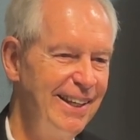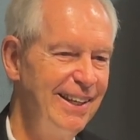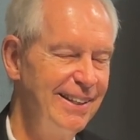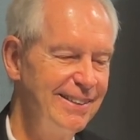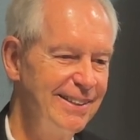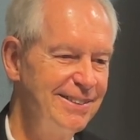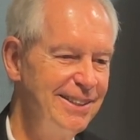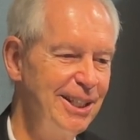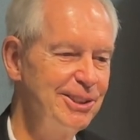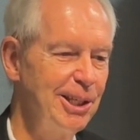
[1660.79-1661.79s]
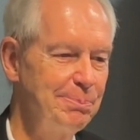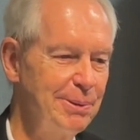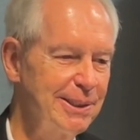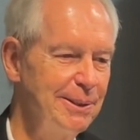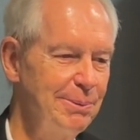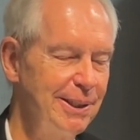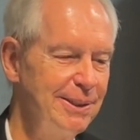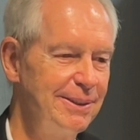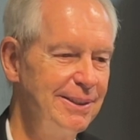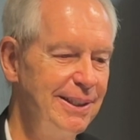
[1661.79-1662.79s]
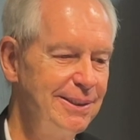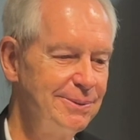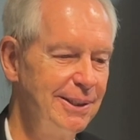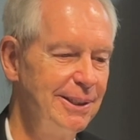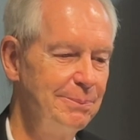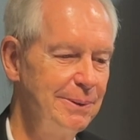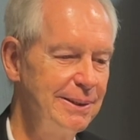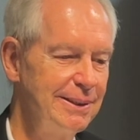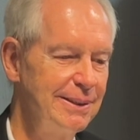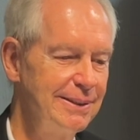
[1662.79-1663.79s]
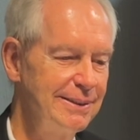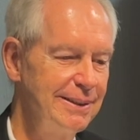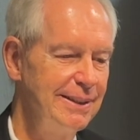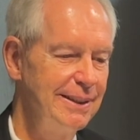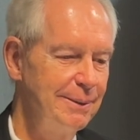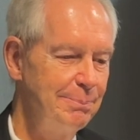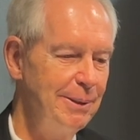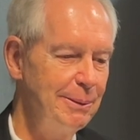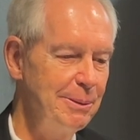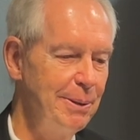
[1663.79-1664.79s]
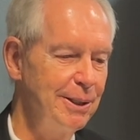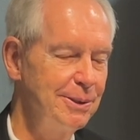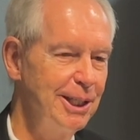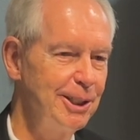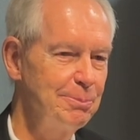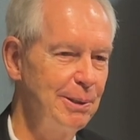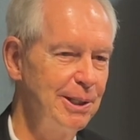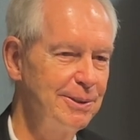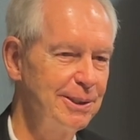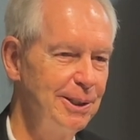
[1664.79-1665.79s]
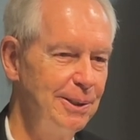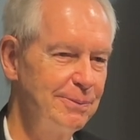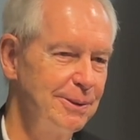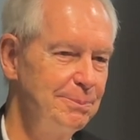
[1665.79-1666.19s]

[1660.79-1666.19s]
And tennis I picked up later as well, but probably a better tennis player than golfer.